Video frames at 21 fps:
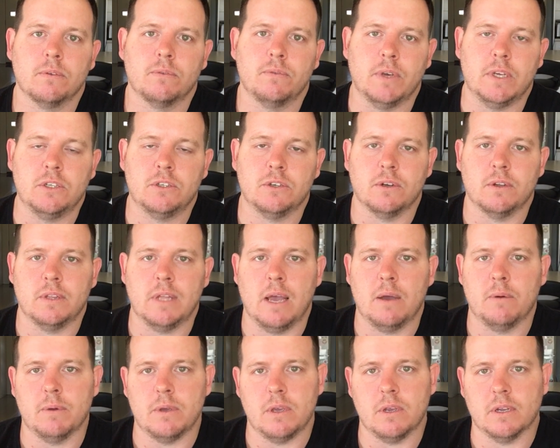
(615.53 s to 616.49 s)
feature on
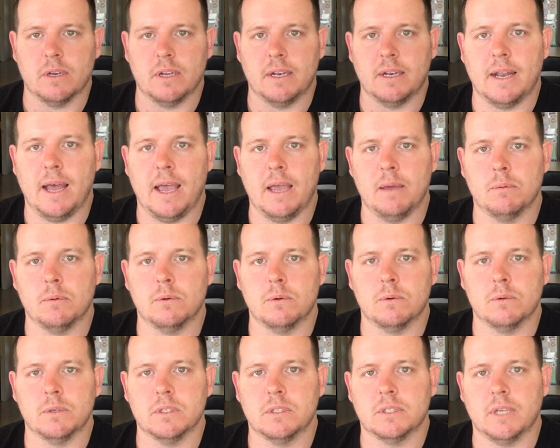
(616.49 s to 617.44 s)
that where you can enable
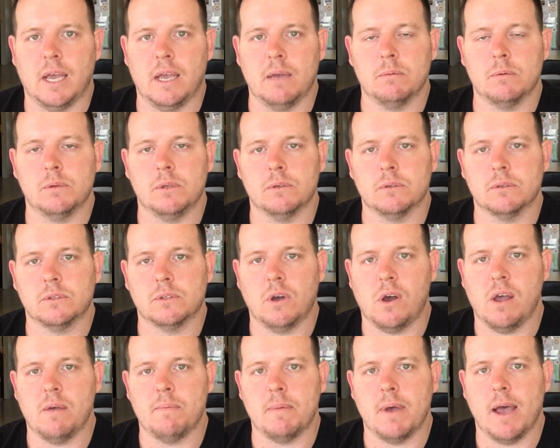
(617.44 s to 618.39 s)
or disable your
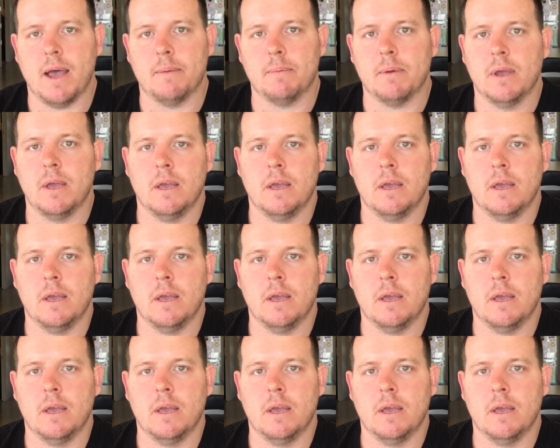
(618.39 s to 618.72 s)
sitemap.